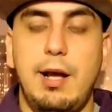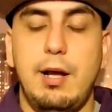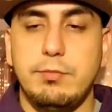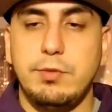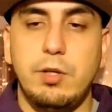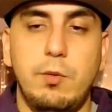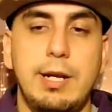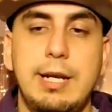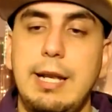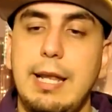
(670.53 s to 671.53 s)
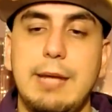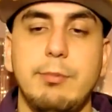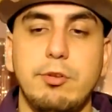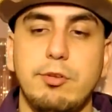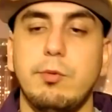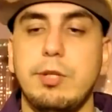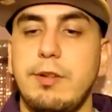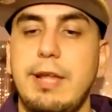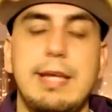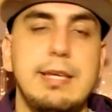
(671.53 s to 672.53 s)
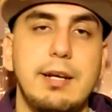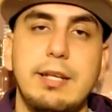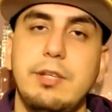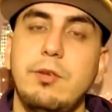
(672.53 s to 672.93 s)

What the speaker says: You don't want any labels when you're that young and you